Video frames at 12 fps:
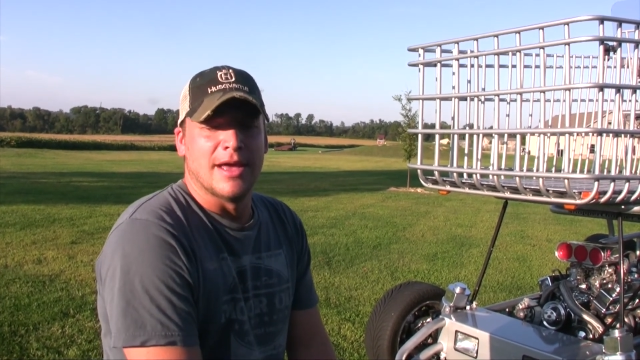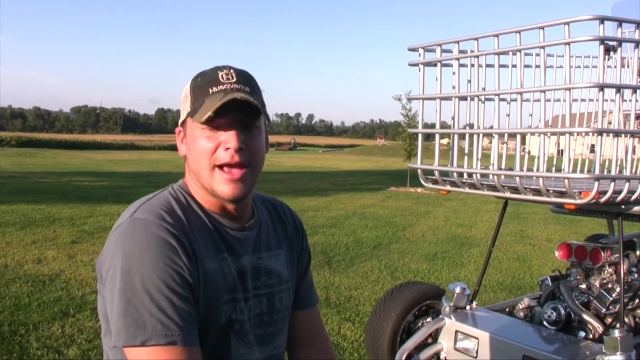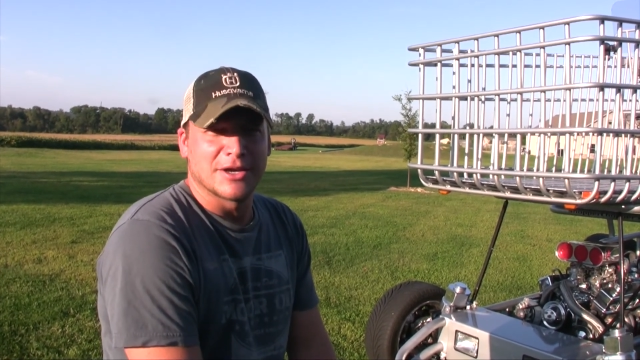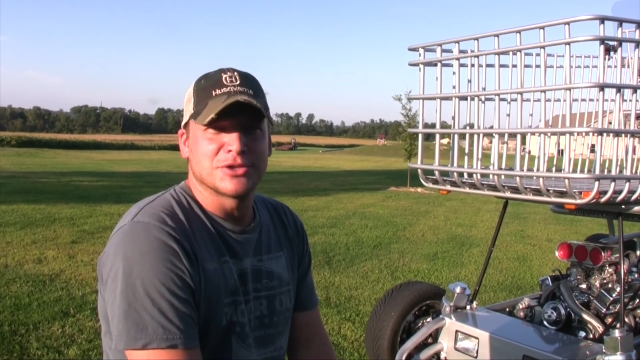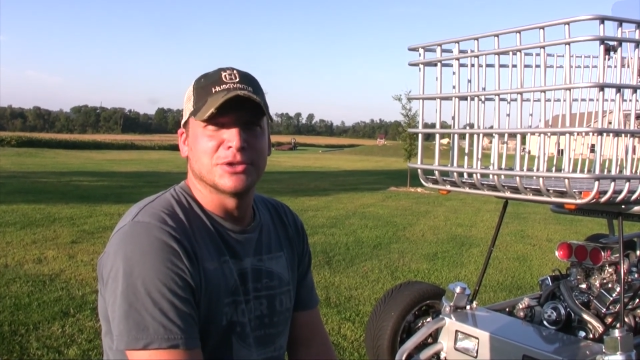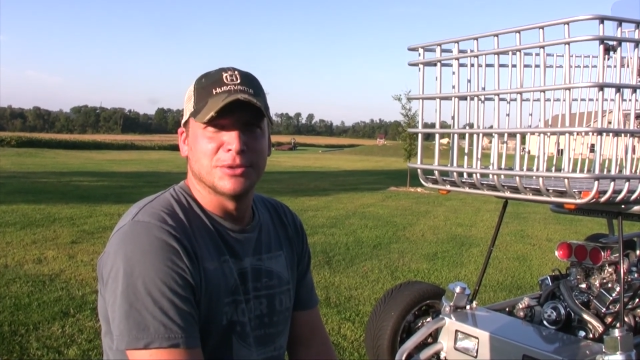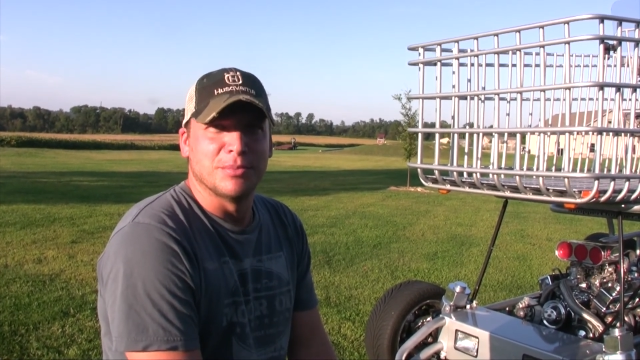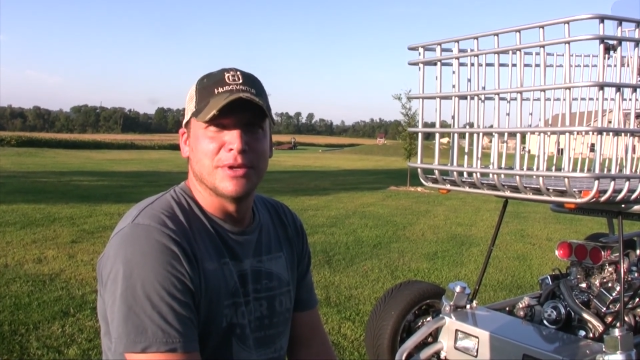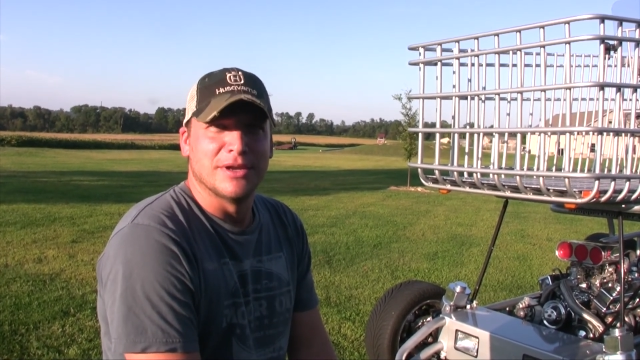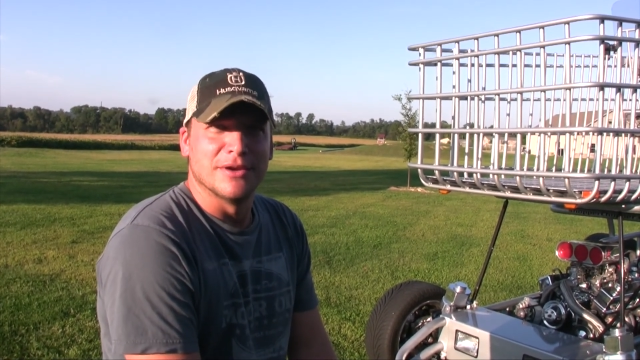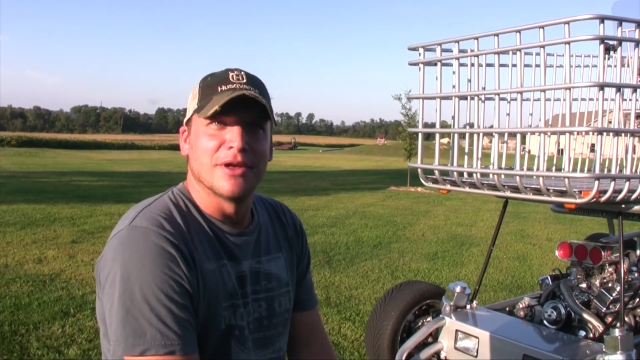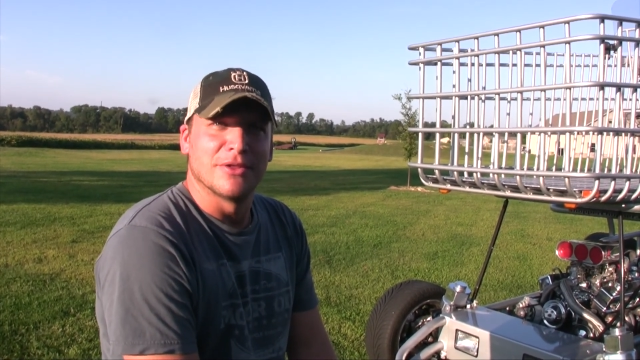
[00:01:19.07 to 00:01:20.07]
actually
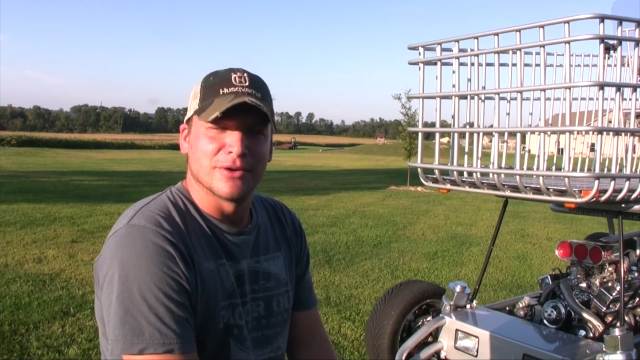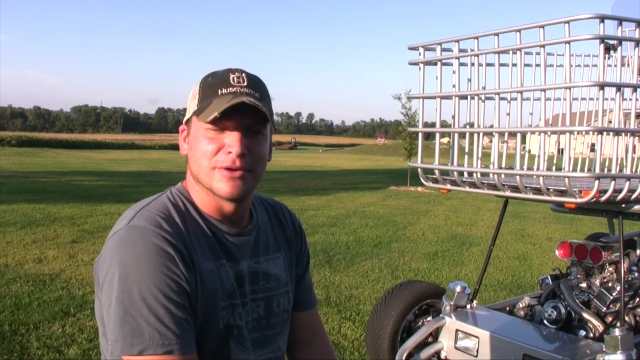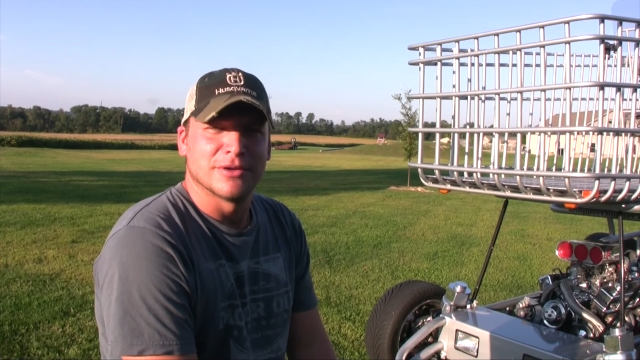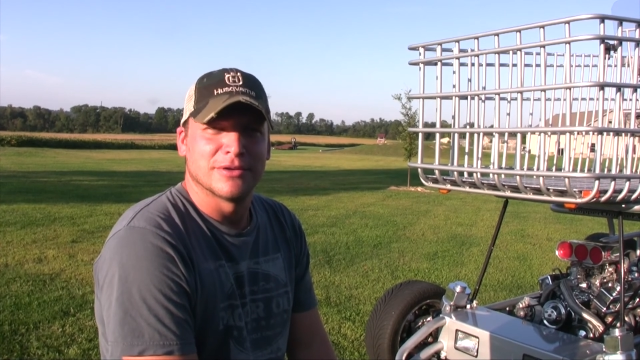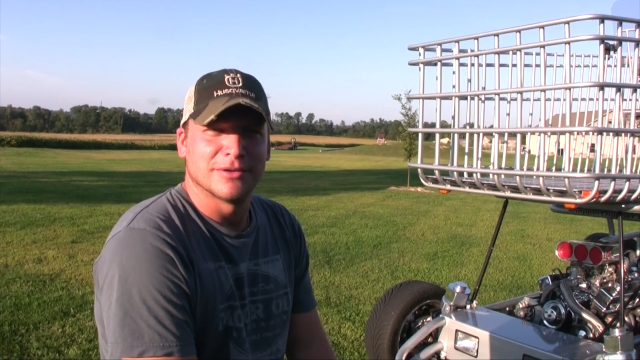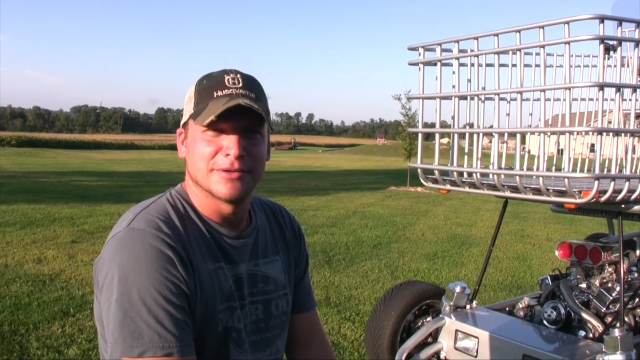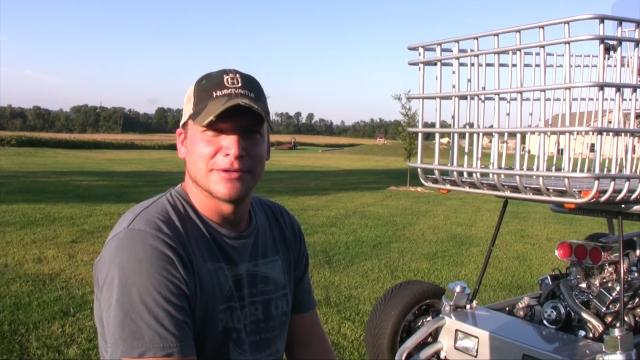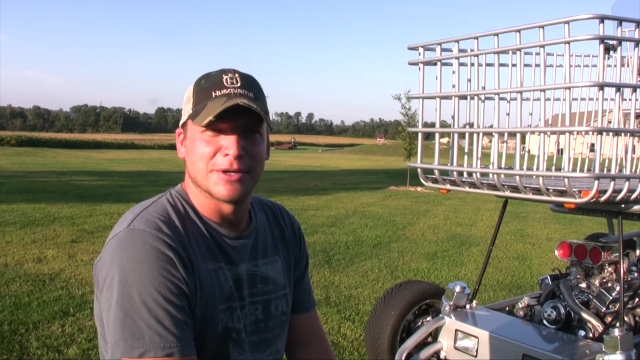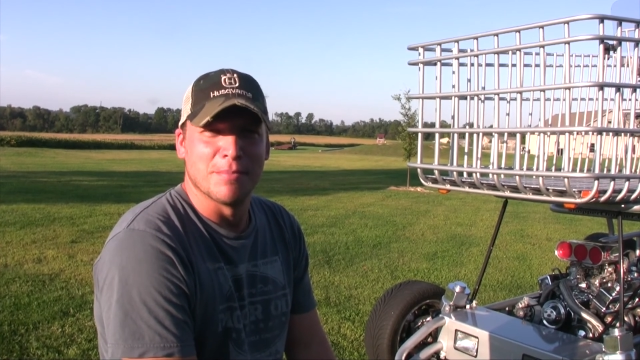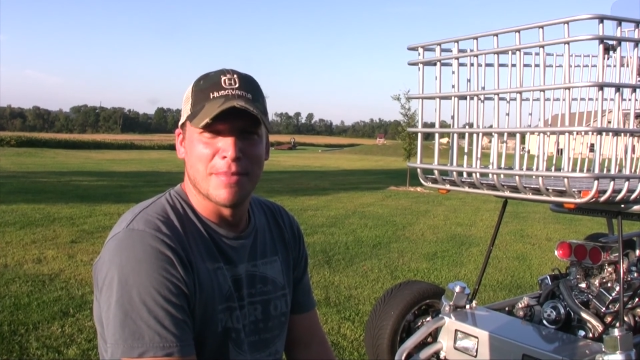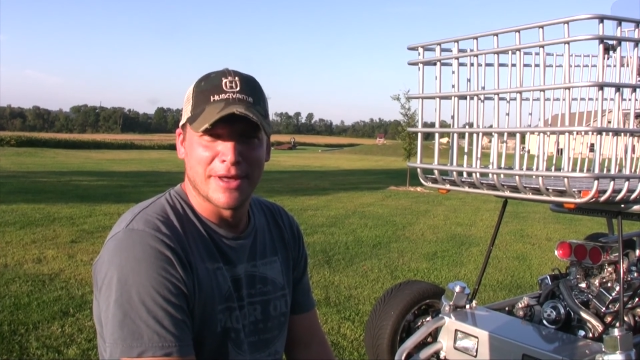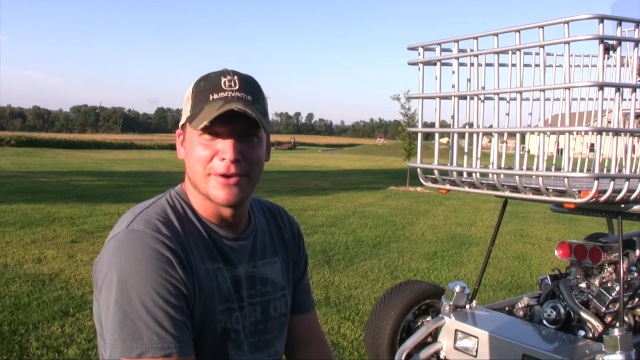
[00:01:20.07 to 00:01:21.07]
beat another
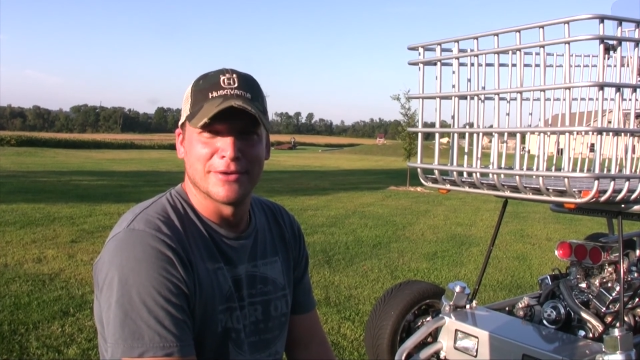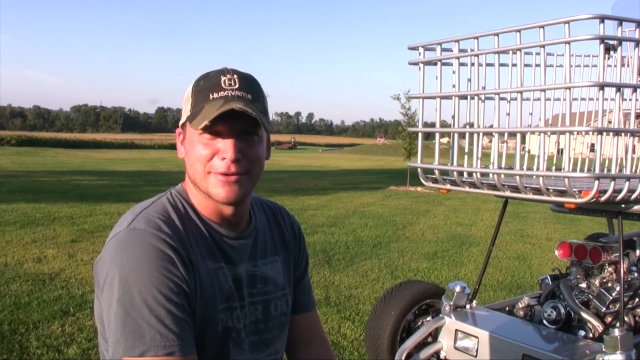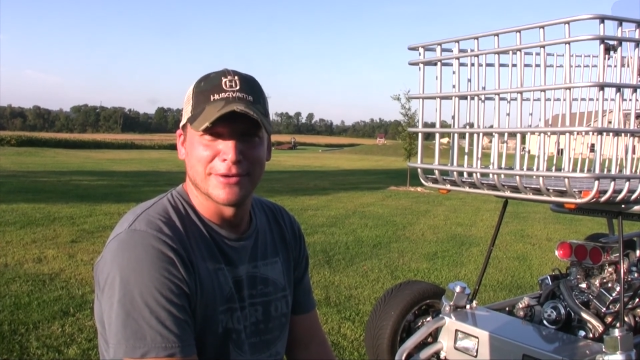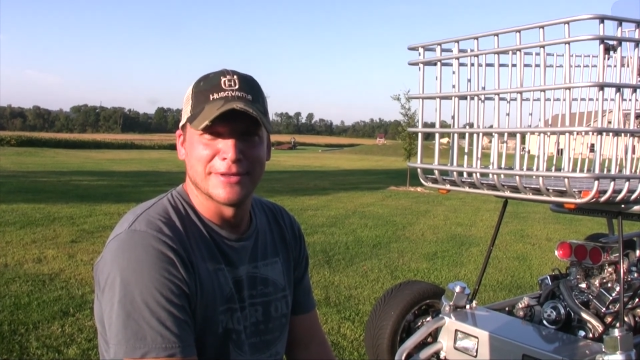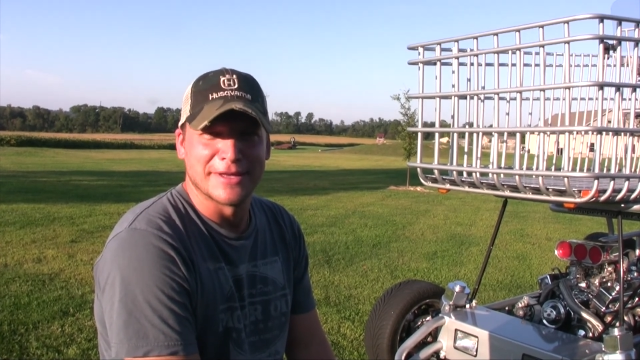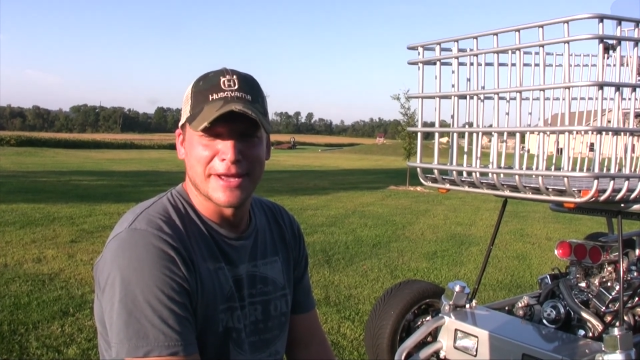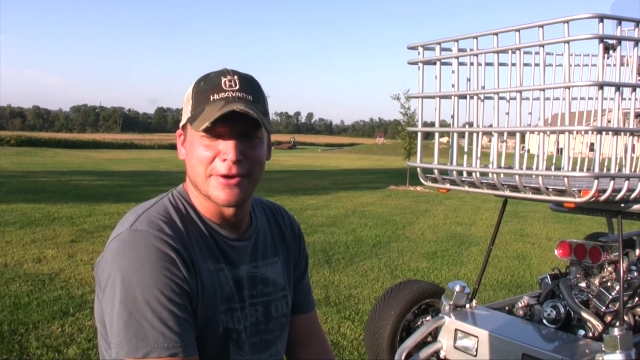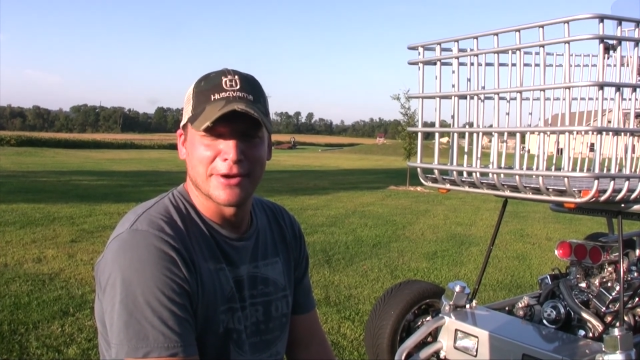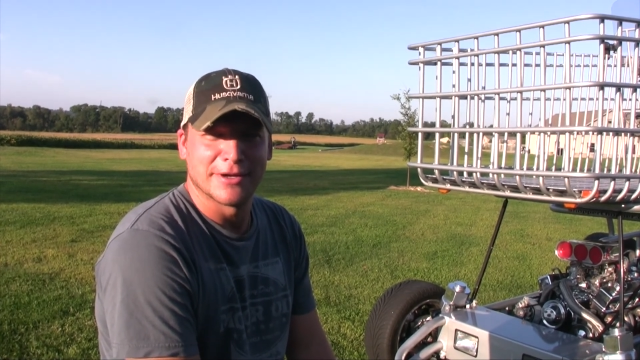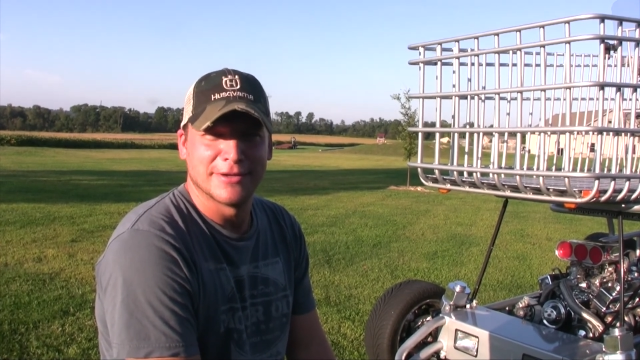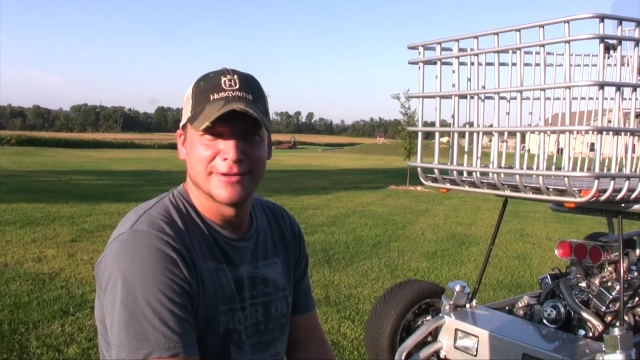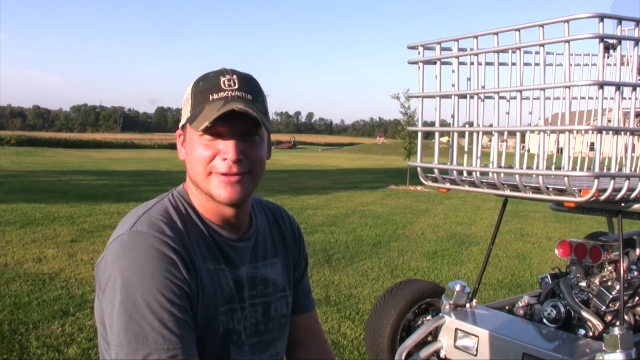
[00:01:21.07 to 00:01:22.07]
competitor in the
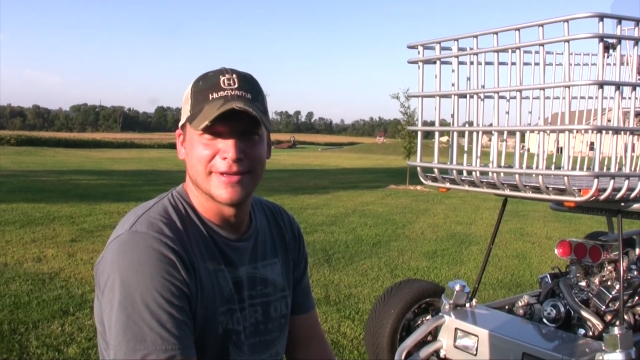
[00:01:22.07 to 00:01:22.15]
area,